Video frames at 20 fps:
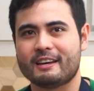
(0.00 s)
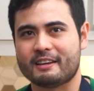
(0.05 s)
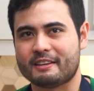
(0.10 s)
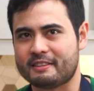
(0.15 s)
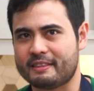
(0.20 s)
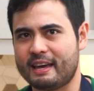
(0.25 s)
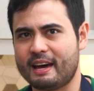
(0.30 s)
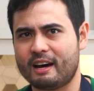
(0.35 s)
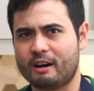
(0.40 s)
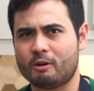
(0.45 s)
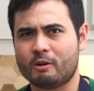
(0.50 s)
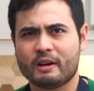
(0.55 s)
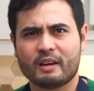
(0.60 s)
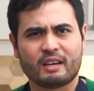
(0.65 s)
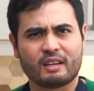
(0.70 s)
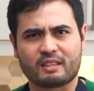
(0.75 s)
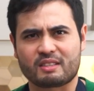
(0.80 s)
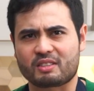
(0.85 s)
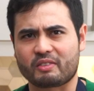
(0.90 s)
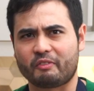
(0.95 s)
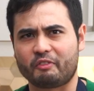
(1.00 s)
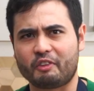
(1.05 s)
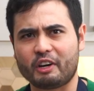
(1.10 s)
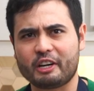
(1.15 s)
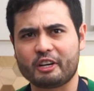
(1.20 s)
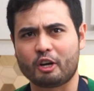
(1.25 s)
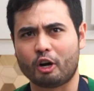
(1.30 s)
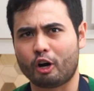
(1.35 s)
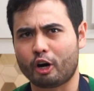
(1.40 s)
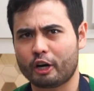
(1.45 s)
Now, it's a very
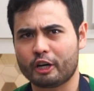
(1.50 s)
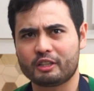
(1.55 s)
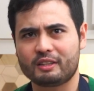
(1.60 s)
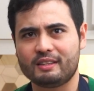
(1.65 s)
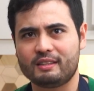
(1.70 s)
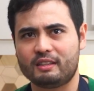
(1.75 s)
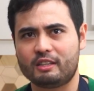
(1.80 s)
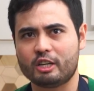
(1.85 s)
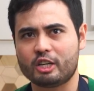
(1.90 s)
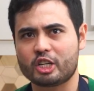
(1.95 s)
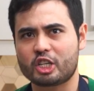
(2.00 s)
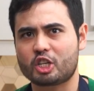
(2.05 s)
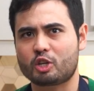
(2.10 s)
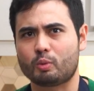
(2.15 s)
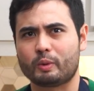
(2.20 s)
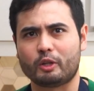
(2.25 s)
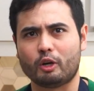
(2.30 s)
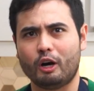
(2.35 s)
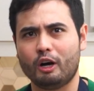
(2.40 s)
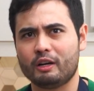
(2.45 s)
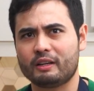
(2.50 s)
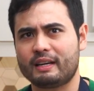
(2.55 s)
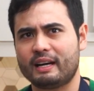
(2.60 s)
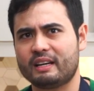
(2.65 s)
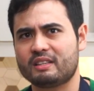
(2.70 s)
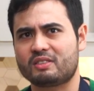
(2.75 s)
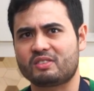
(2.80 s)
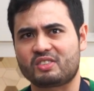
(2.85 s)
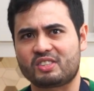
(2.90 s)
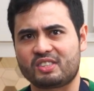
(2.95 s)
hearty dish with all
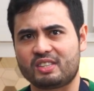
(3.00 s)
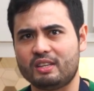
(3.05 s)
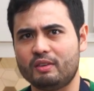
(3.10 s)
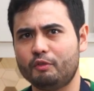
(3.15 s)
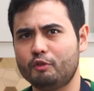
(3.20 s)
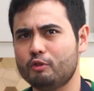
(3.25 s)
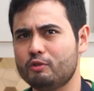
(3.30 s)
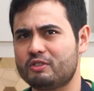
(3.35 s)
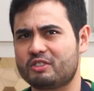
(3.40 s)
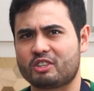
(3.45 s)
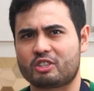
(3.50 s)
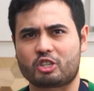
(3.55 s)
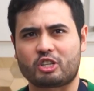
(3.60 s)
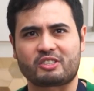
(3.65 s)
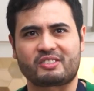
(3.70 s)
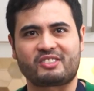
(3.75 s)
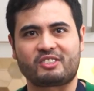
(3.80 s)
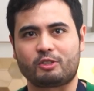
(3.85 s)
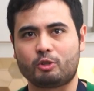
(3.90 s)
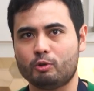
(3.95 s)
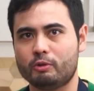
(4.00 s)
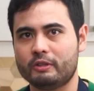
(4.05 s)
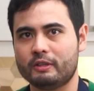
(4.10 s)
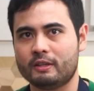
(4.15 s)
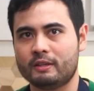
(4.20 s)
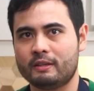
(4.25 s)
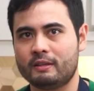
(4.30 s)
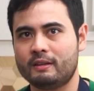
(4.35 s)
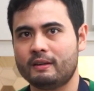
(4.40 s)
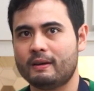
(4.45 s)
kinds of seafood such as
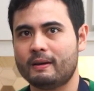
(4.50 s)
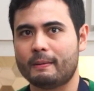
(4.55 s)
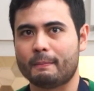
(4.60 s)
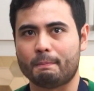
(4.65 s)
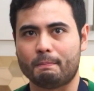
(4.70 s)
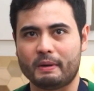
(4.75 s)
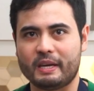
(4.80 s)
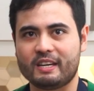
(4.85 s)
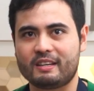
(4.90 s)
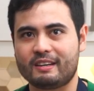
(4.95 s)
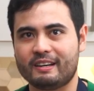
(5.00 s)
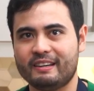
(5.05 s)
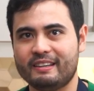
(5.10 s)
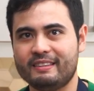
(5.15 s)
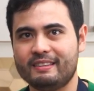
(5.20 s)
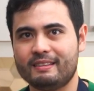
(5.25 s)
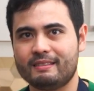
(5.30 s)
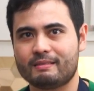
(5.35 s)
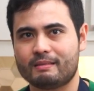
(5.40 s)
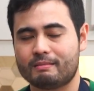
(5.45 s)
tuna, bacon.